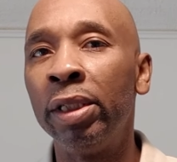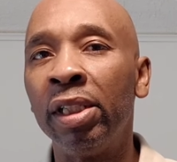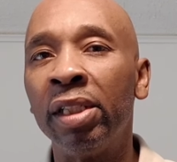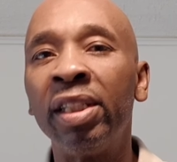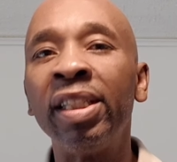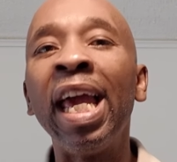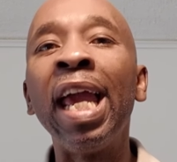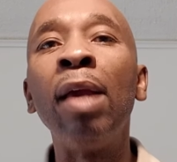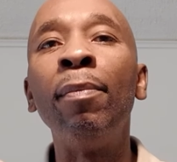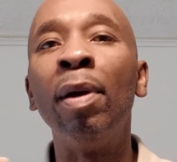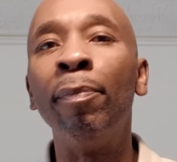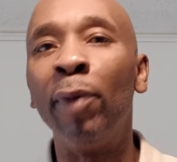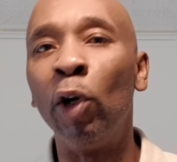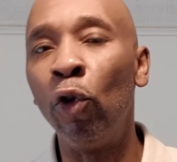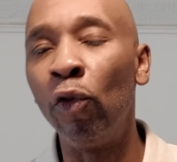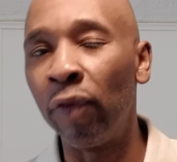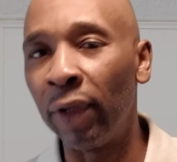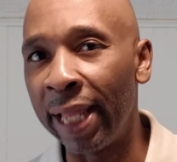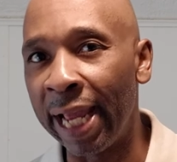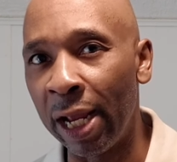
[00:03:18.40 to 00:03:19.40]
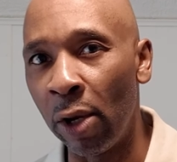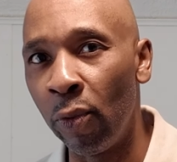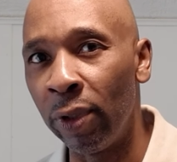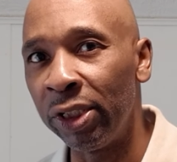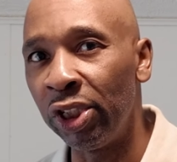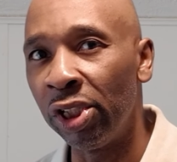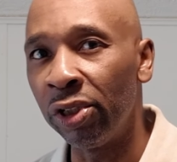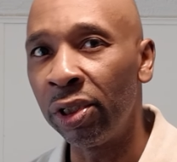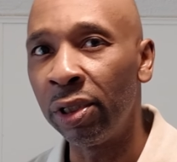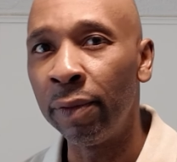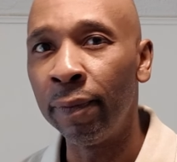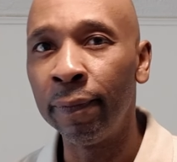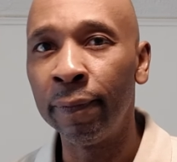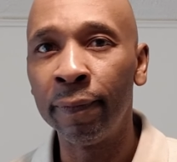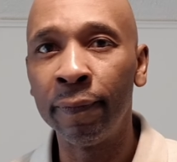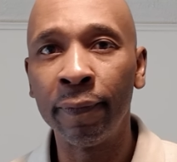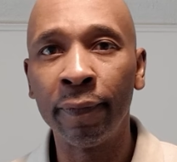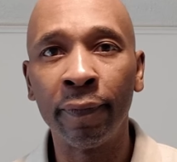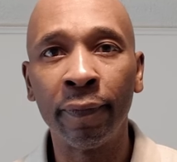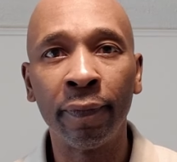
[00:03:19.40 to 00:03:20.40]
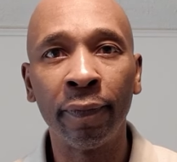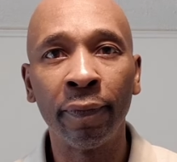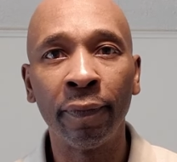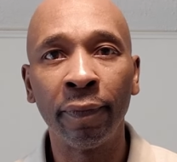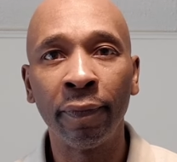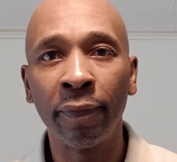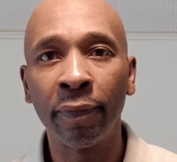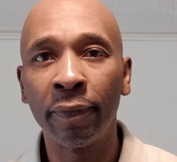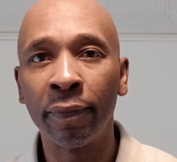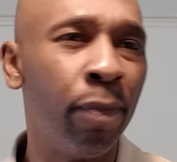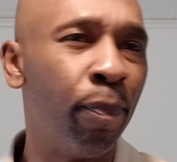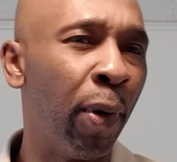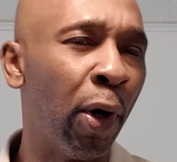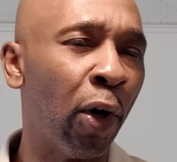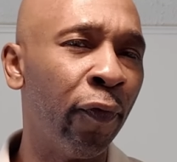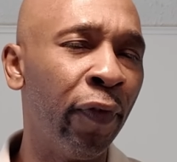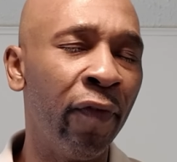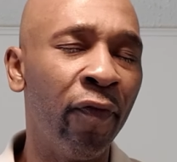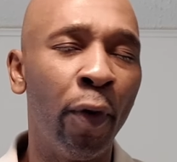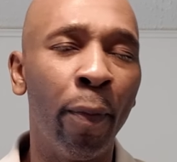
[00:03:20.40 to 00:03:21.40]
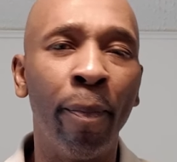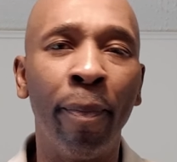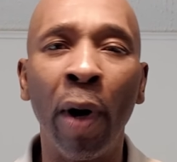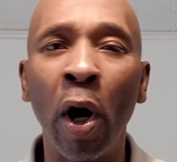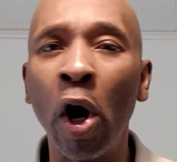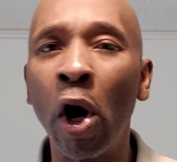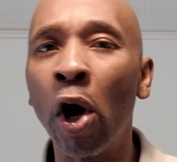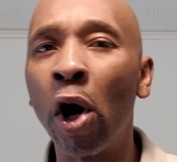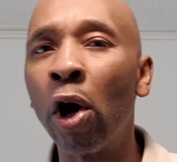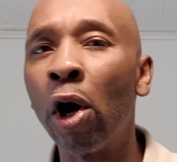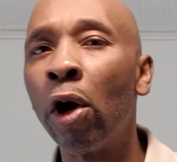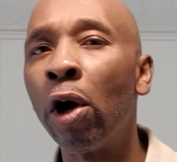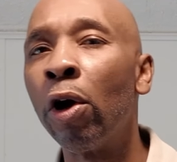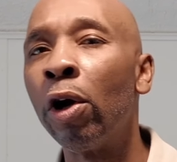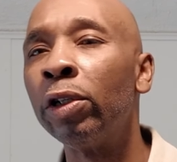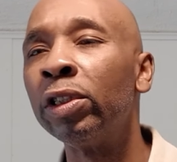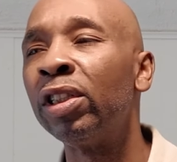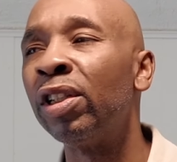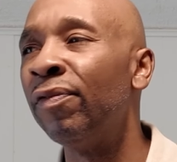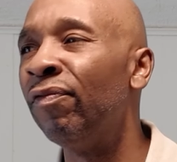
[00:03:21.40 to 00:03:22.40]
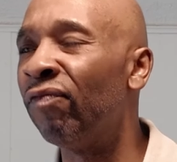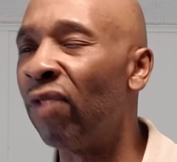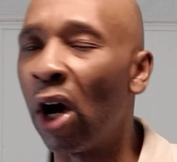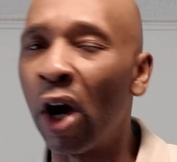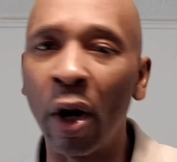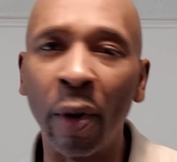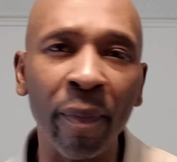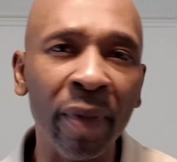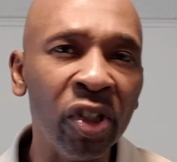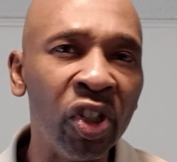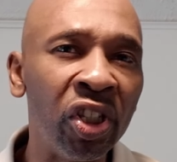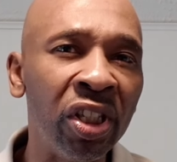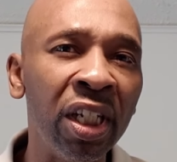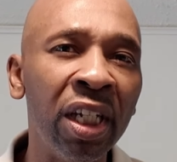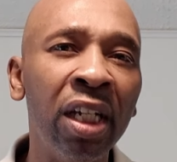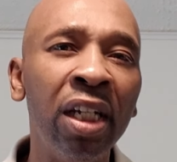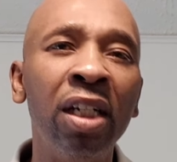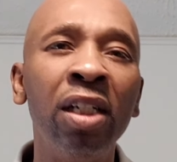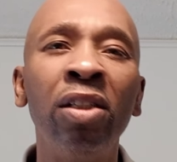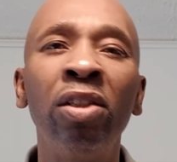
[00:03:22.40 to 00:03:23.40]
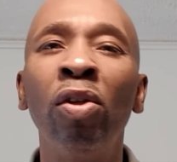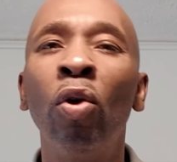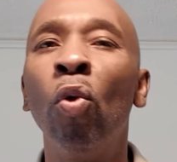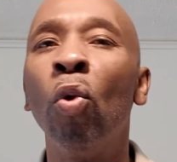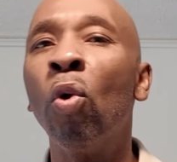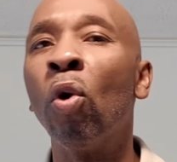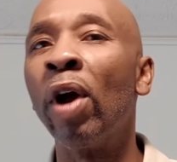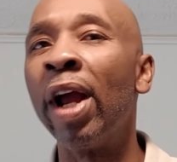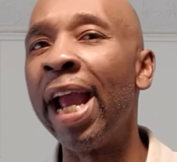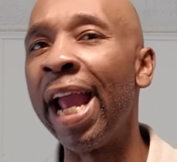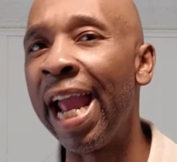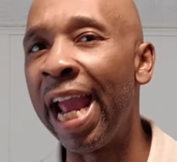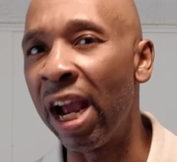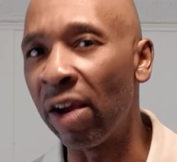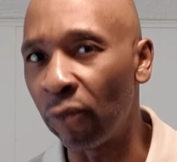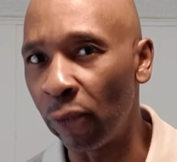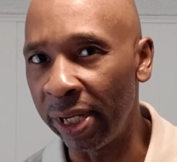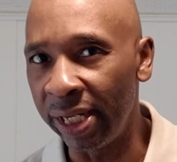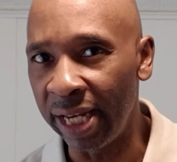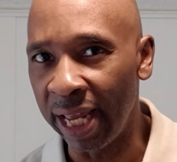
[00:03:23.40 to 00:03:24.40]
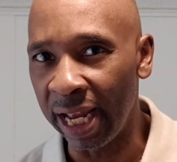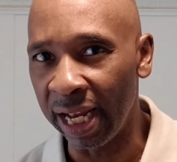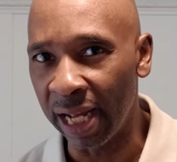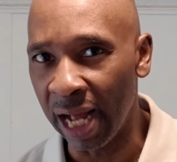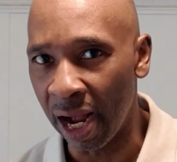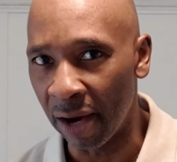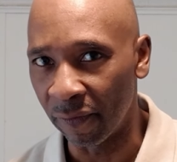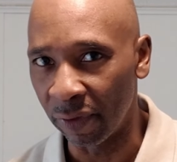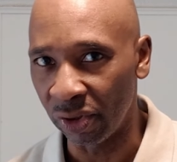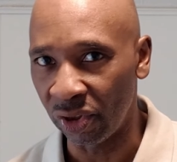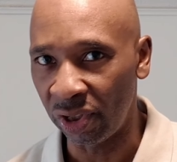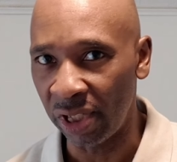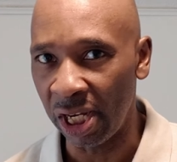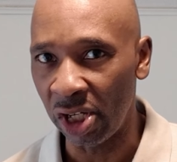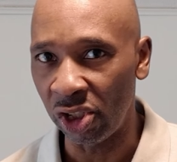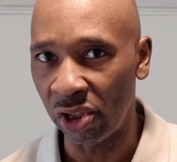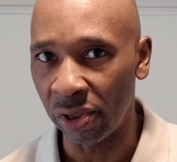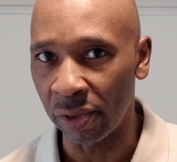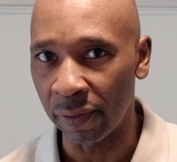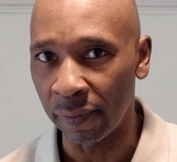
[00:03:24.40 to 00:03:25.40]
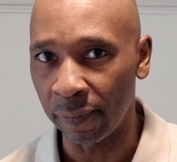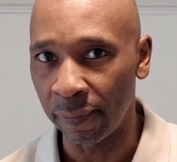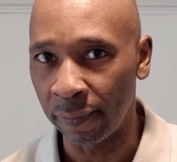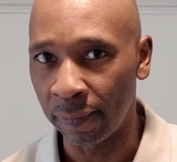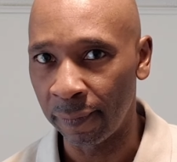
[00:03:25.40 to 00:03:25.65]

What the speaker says: is the same in both languages. It's perfect for bars, pharmacies, or everyday conversation.